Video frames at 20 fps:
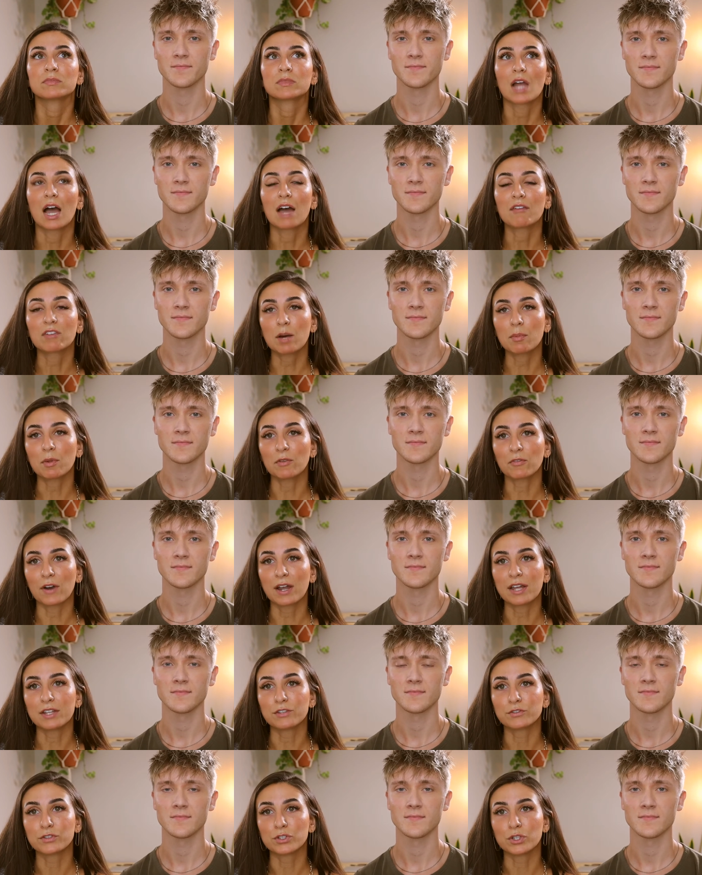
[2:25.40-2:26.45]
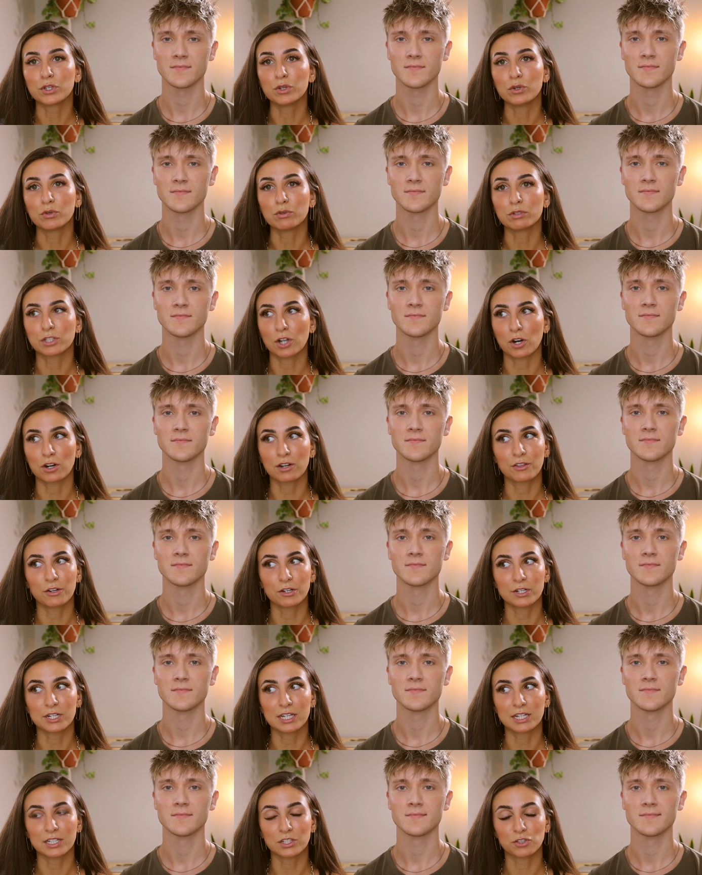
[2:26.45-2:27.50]
Speaker 1: I have a couple friends who started
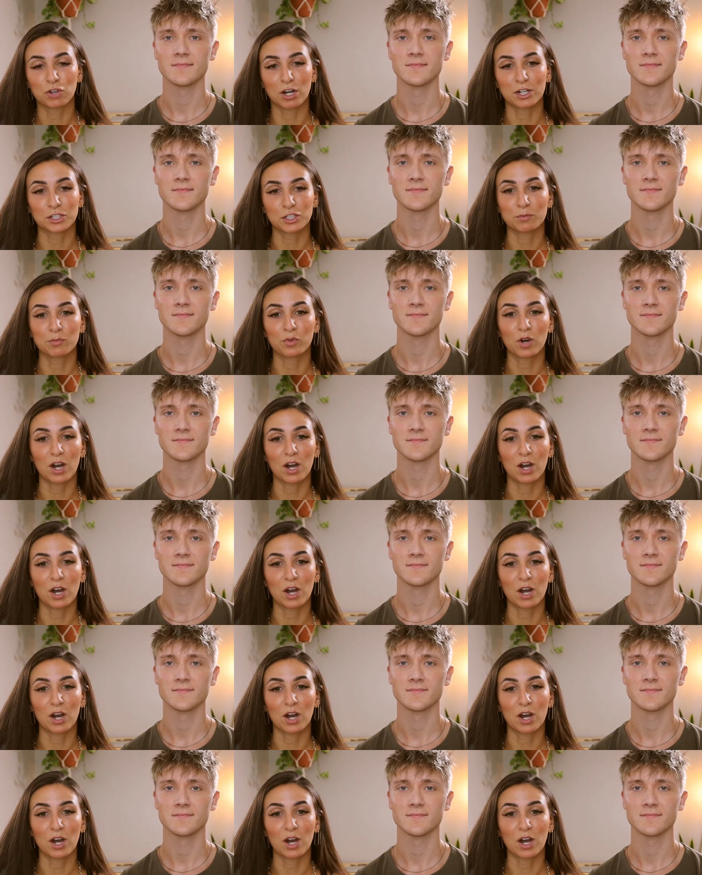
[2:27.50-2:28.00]
their deconstruction